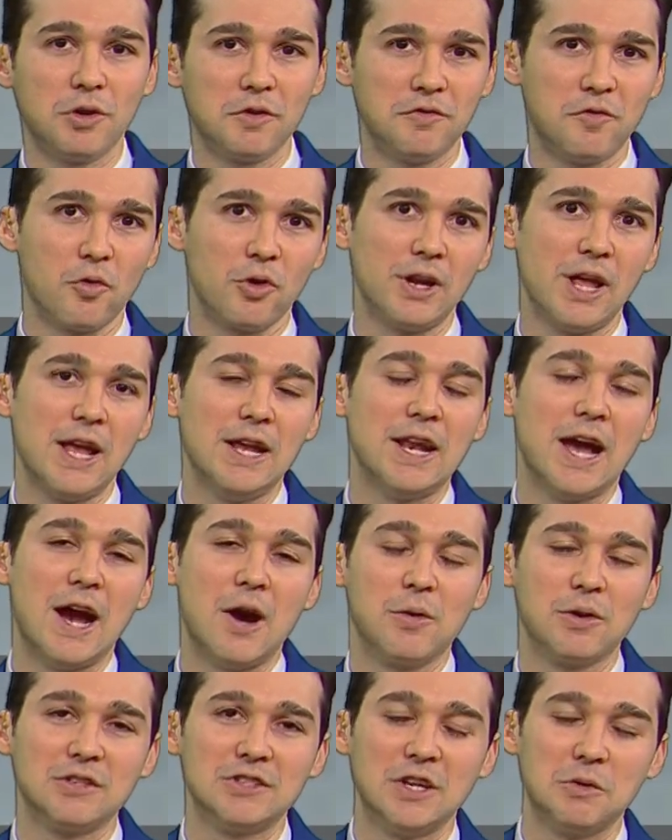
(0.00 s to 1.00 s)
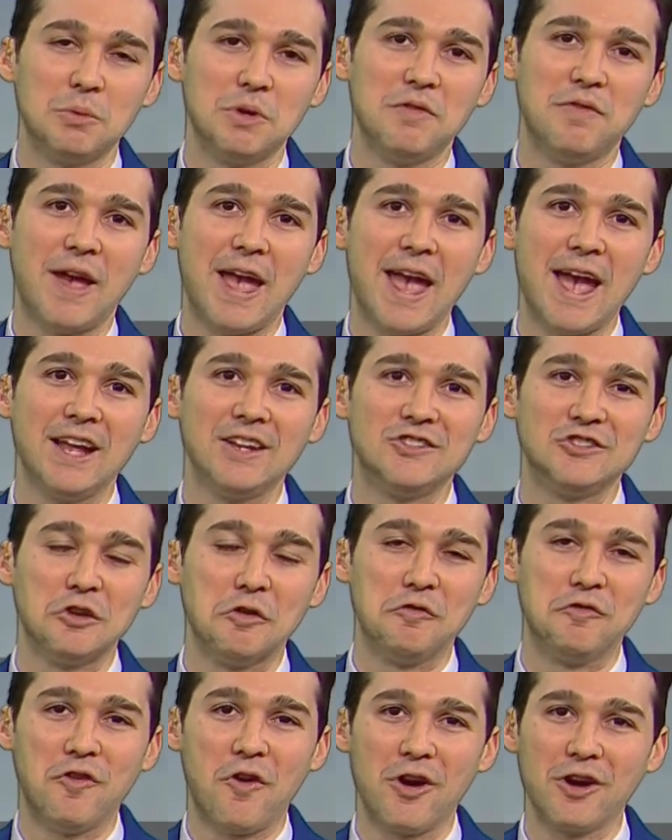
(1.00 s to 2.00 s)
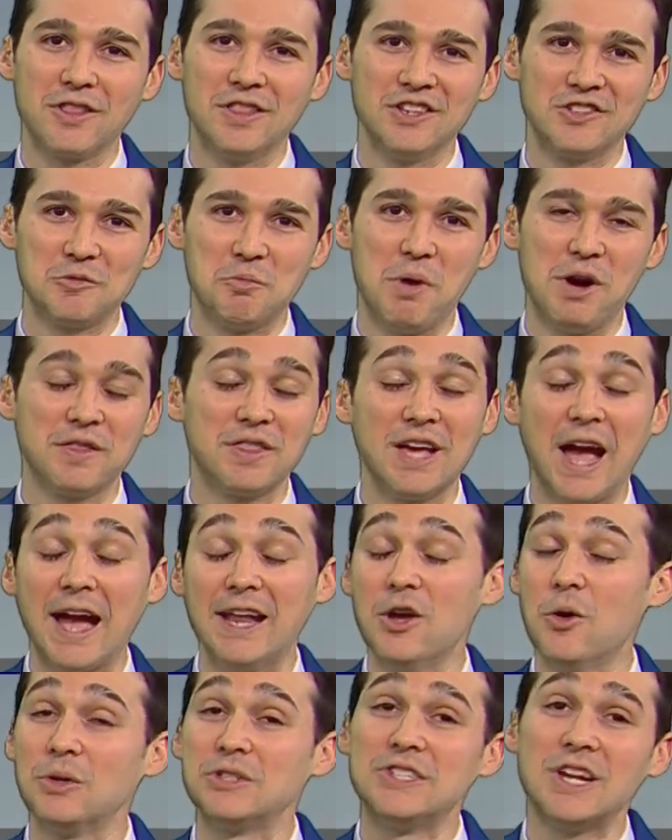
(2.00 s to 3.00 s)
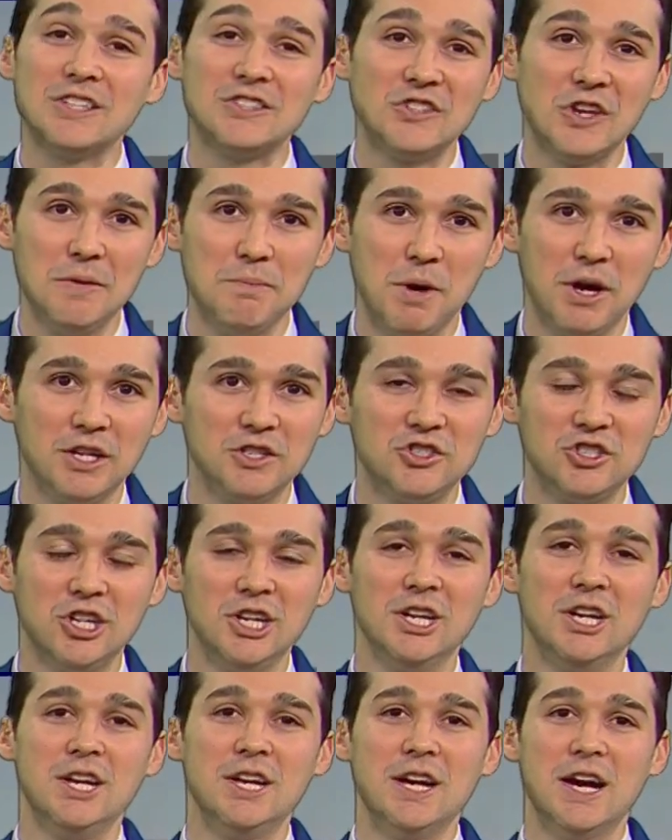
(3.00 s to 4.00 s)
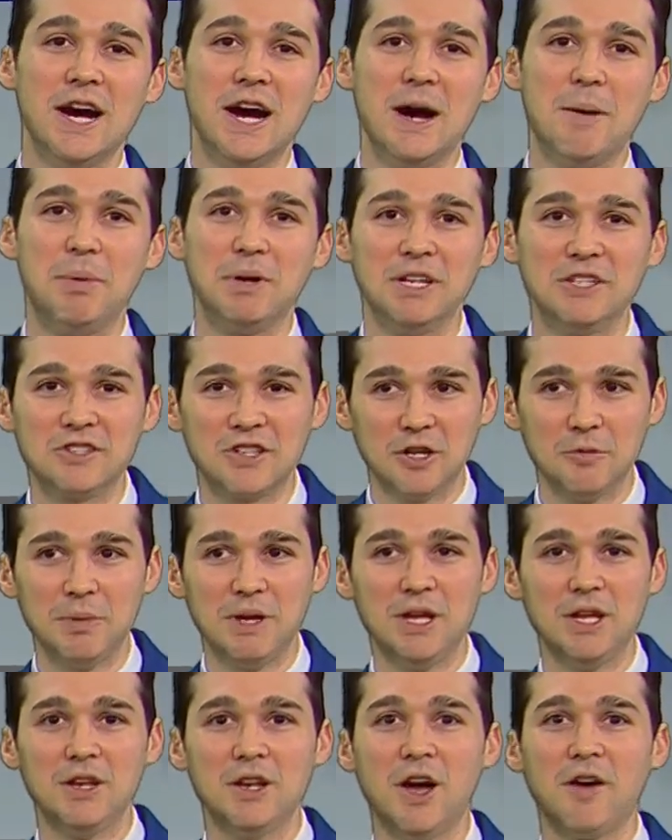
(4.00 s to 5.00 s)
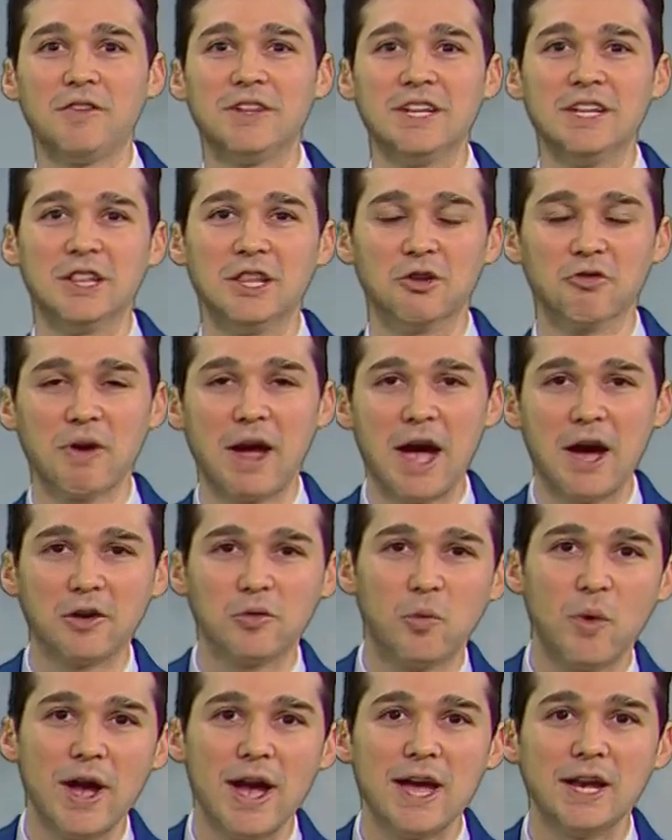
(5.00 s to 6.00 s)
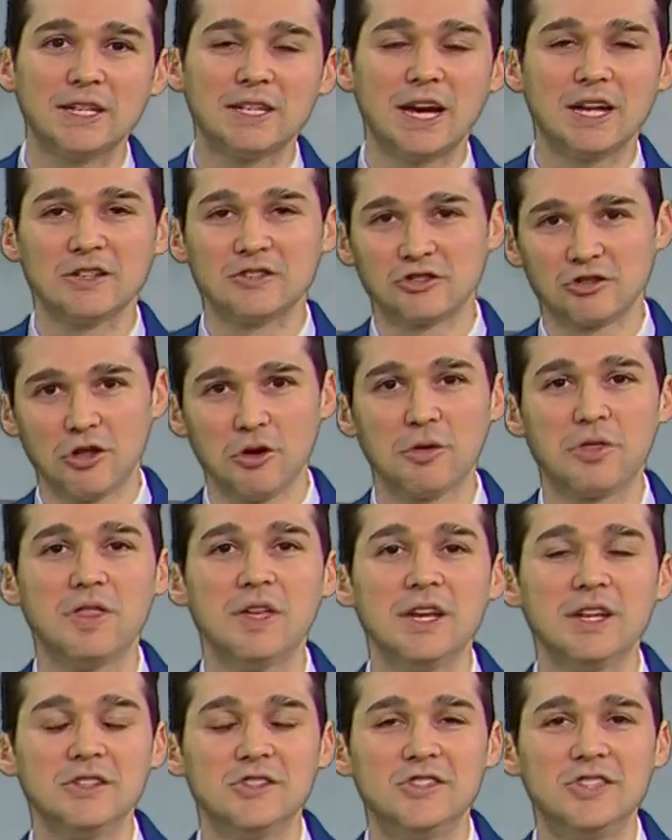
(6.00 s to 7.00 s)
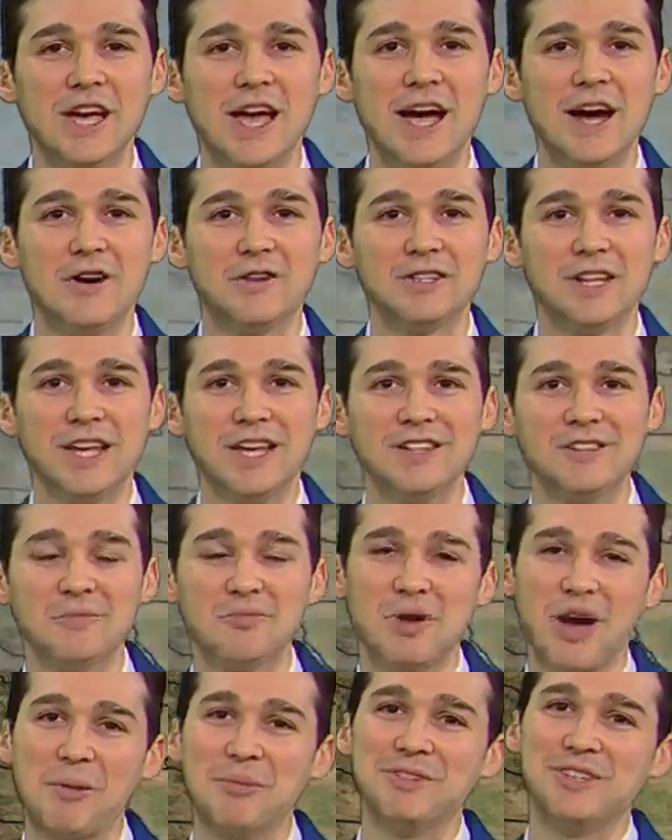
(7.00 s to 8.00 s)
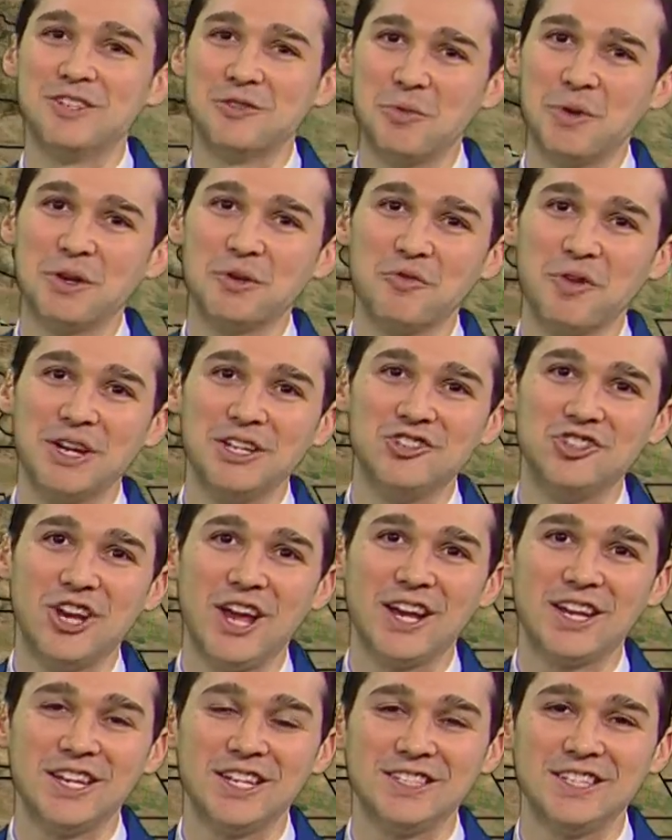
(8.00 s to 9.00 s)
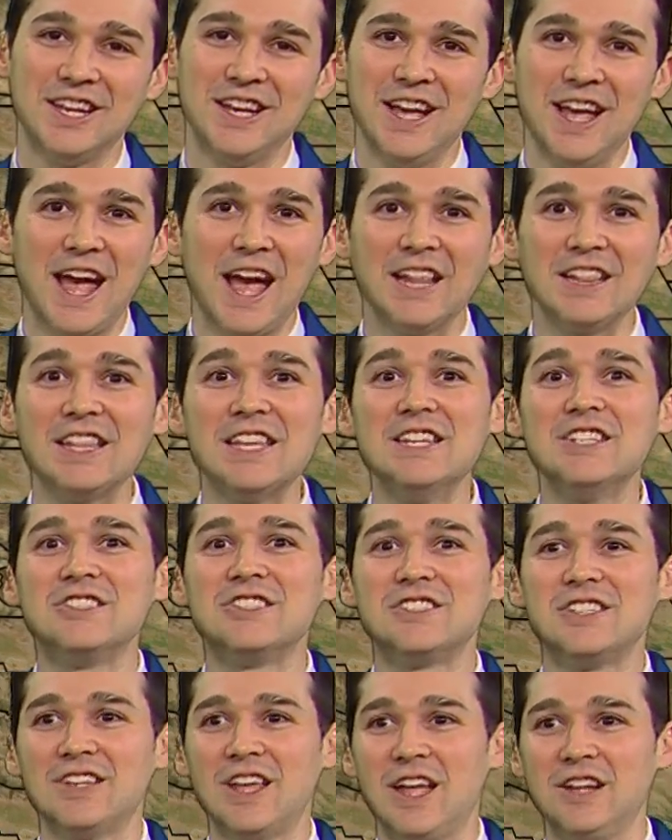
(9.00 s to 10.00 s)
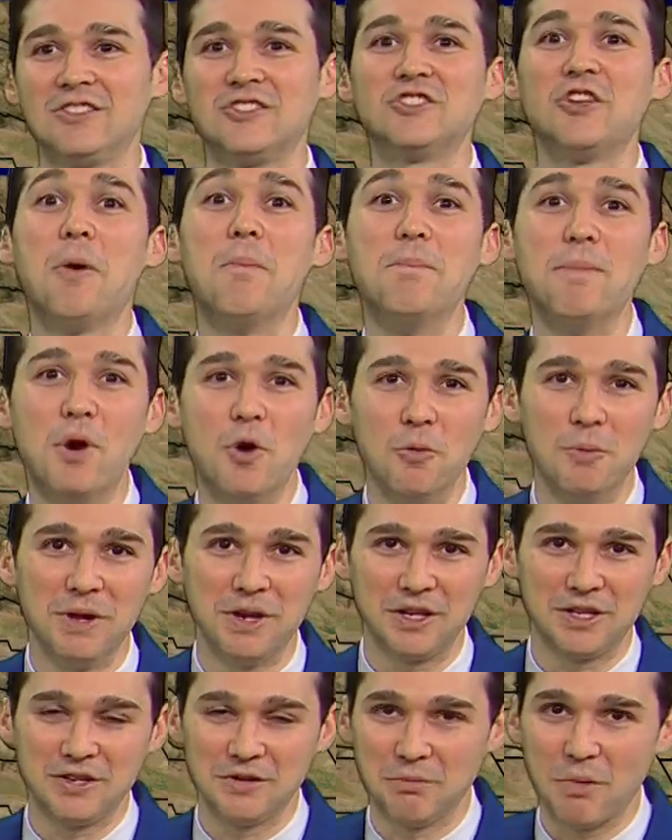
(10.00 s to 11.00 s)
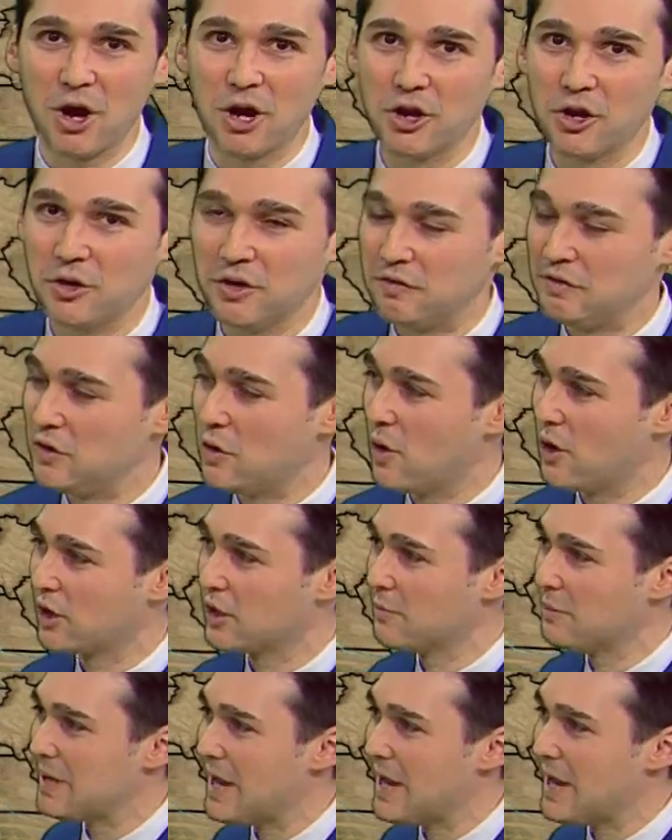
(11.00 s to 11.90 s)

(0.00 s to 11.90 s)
to 48 hours that we've had so far this month. I know it's not saying much, uh, but it's going to be enough to get the ground wet, kind of slow things down, and you'll probably just want a rain jacket at least at some moment tomorrow if you are going to be